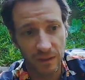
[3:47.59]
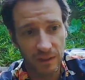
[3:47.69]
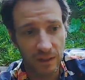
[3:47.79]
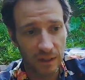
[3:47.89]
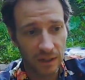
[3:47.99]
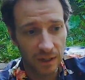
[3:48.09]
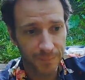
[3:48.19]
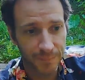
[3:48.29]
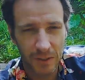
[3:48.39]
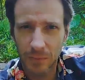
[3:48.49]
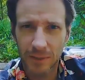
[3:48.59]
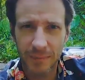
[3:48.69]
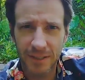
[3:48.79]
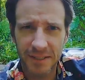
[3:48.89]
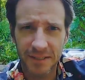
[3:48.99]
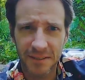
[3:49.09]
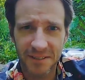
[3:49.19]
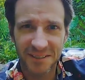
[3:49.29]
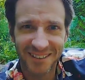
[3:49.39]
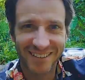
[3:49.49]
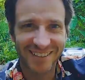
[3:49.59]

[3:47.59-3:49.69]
And I hope that makes sense.